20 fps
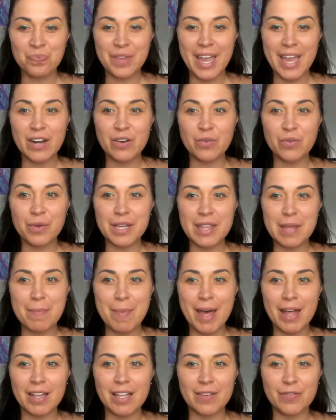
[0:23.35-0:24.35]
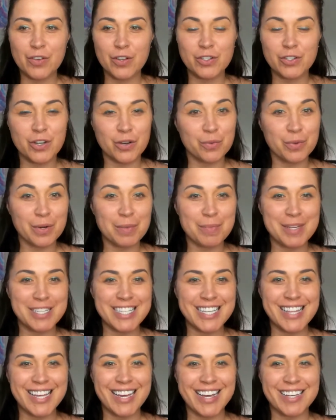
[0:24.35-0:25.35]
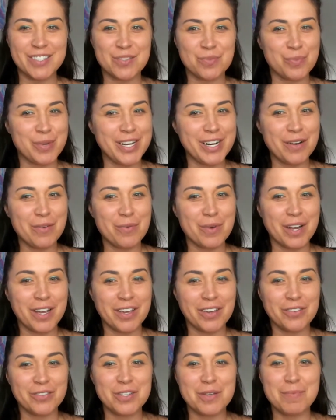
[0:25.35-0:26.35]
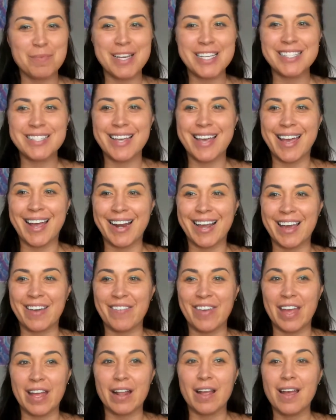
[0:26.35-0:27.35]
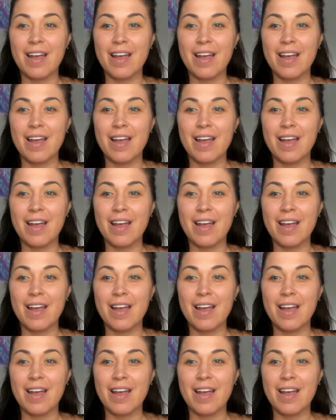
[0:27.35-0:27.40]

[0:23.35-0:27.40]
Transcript: and ring the bell if you don't want to miss a thing because we don't want you to miss any of it.